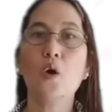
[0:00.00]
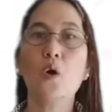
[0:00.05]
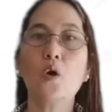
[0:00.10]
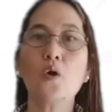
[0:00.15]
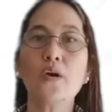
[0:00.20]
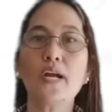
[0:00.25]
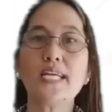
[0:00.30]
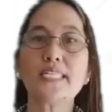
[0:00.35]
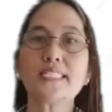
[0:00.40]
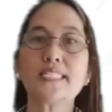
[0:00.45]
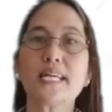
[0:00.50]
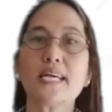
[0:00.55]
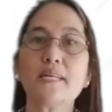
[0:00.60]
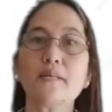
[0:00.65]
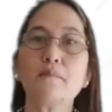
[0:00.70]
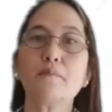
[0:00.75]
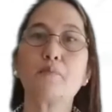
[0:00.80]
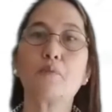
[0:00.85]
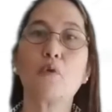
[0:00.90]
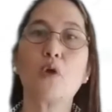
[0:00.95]
or
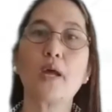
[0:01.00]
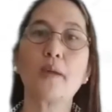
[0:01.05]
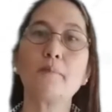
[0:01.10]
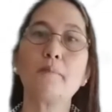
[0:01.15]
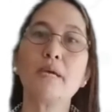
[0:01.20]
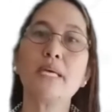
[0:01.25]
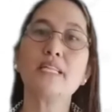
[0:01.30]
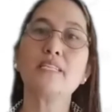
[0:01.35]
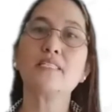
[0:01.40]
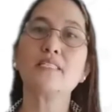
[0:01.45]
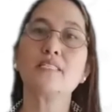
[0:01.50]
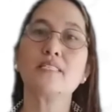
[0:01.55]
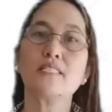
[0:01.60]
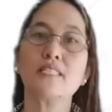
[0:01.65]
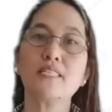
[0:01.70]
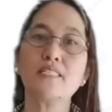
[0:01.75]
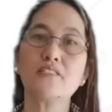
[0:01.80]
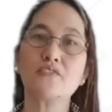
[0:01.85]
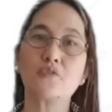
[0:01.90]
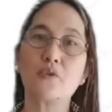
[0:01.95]
assigned private
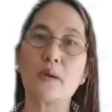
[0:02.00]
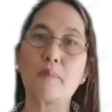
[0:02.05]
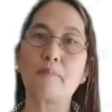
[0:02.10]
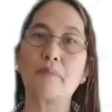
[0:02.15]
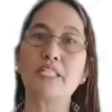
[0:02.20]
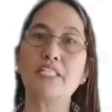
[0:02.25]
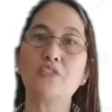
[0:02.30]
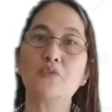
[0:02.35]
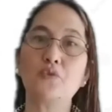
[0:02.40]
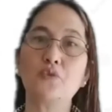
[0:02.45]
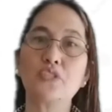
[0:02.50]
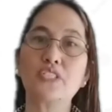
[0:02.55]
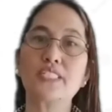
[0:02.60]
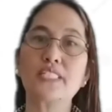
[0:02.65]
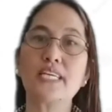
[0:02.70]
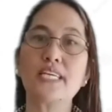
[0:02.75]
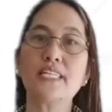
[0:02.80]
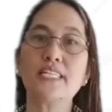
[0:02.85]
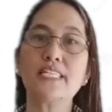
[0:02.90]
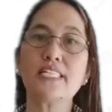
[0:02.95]
entrepreneurs
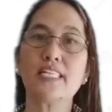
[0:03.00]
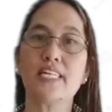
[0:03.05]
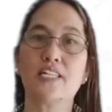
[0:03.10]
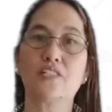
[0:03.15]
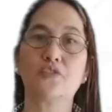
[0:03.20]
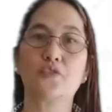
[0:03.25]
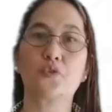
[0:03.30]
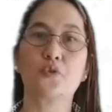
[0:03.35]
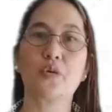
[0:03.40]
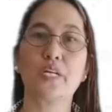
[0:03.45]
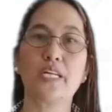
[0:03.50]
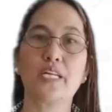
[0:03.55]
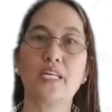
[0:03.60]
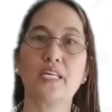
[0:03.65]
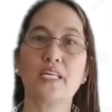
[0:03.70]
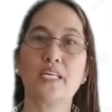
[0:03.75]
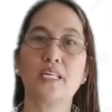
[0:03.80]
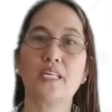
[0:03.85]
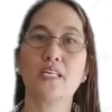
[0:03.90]
in the country.